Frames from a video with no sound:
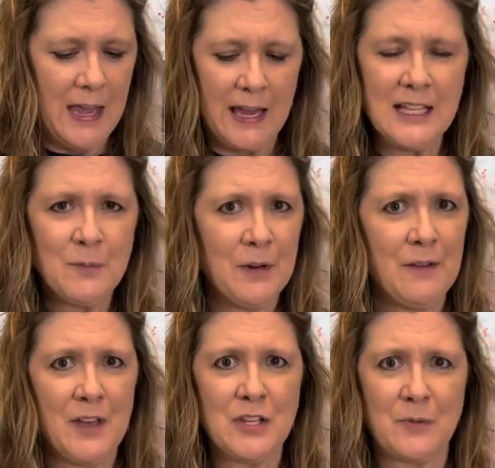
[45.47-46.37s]
It's one
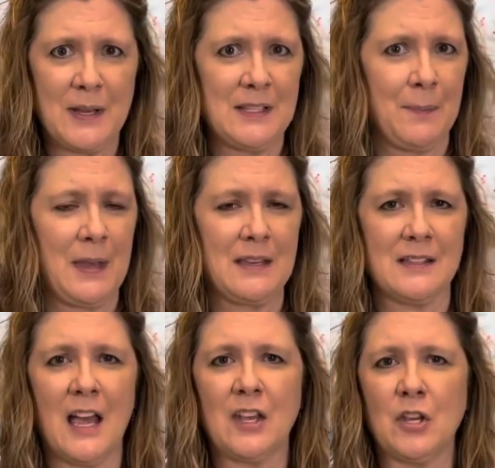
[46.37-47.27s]
of those recipes
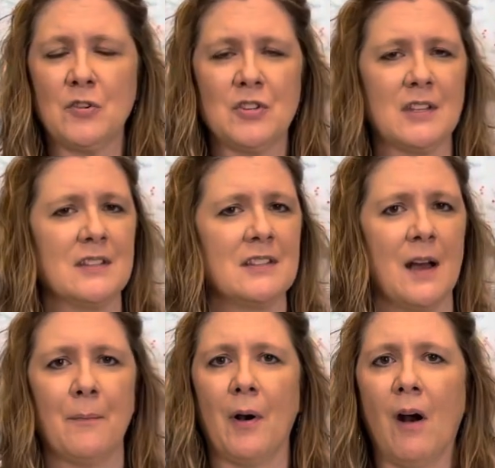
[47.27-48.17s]
that you just
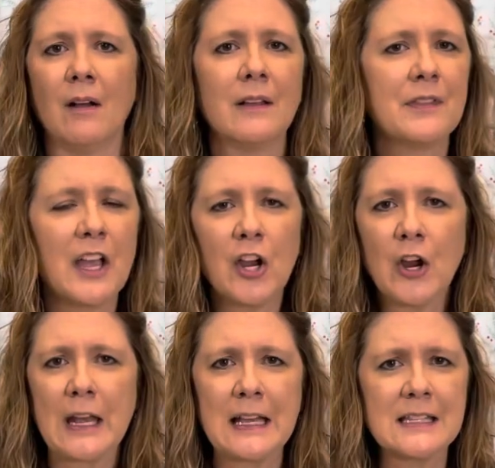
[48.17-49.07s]
dump all of the
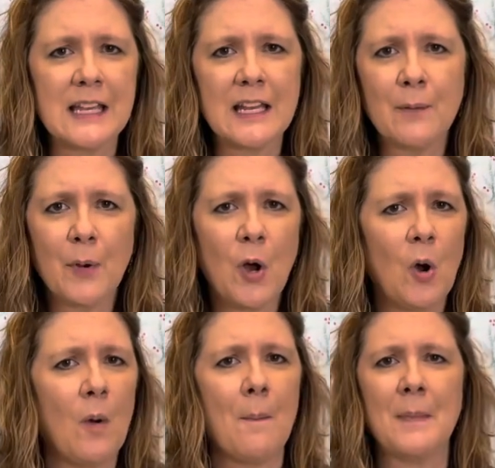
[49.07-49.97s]
ingredients in a
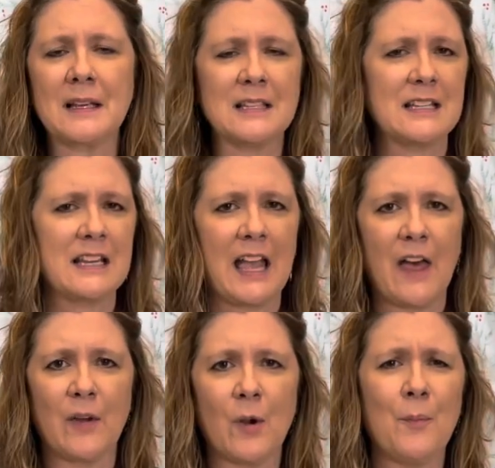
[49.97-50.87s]
bowl, mix it
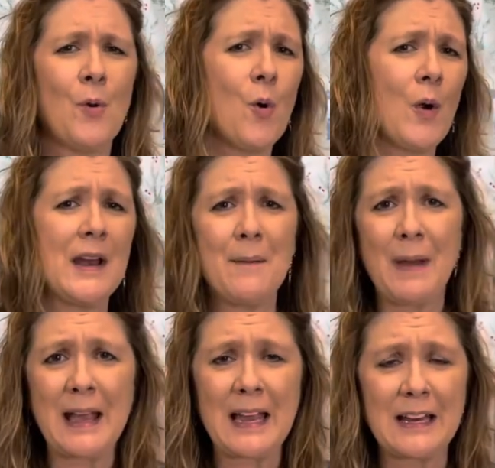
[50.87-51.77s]
together, pour in a
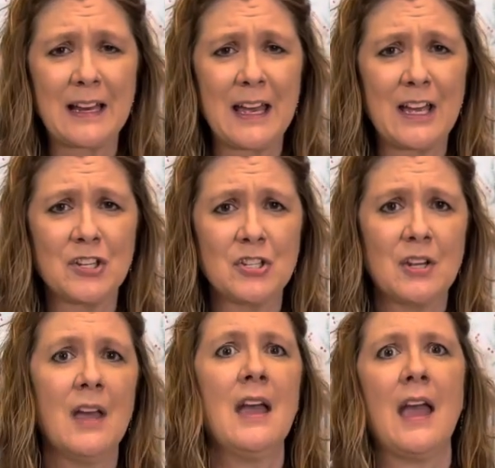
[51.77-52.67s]
baking dish,
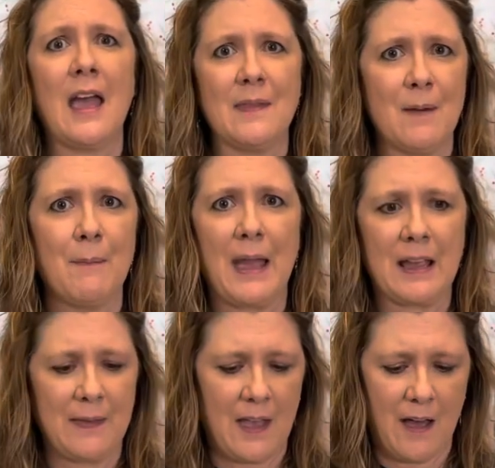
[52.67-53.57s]
and then bake
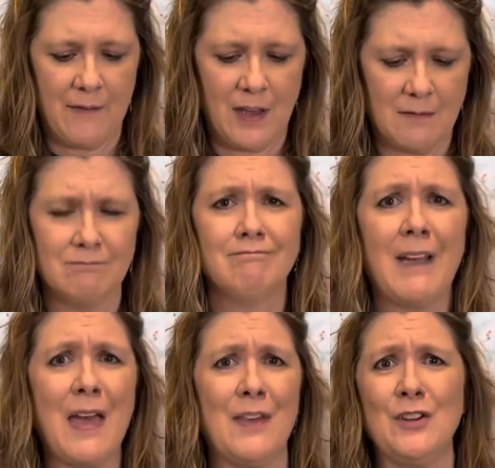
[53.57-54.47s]
in the oven.
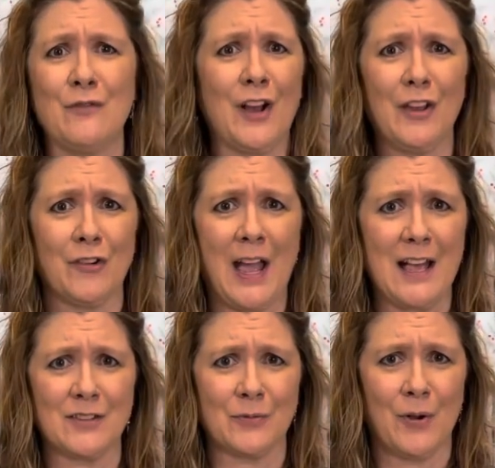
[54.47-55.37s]
And then you've got your
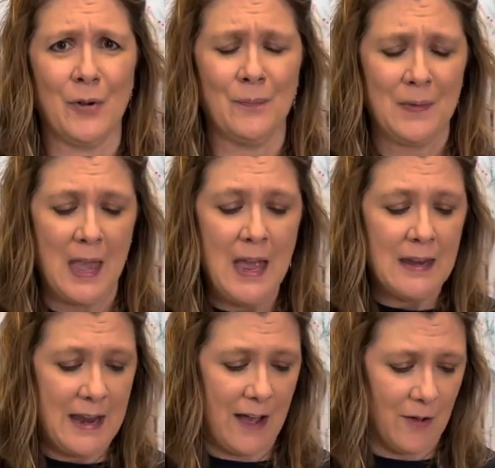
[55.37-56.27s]
casserole.
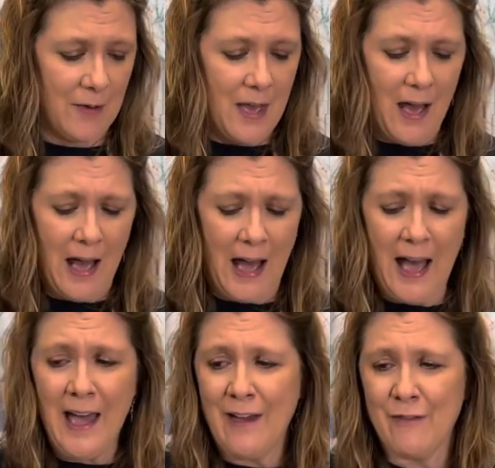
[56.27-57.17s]
Now,
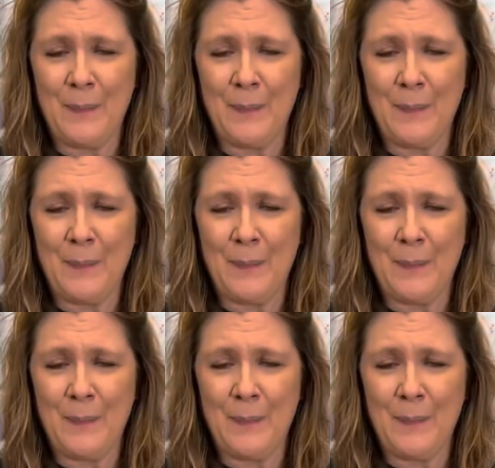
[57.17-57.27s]
I have